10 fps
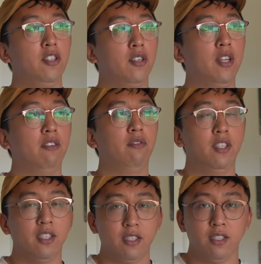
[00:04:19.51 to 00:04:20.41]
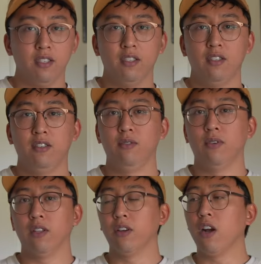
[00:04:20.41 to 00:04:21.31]
should have listened to
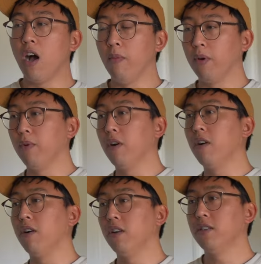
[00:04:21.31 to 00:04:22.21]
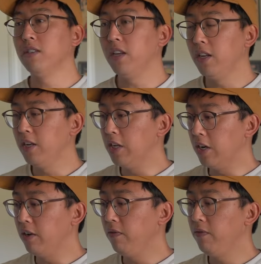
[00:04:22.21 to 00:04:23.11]
other comic book artists and
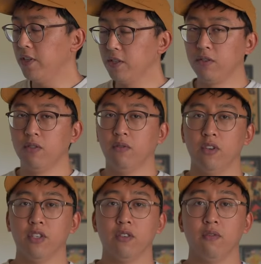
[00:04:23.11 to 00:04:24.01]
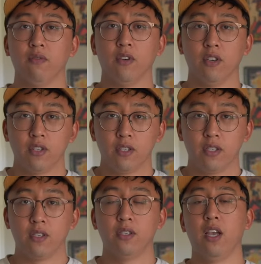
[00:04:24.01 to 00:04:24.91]
done a physical version first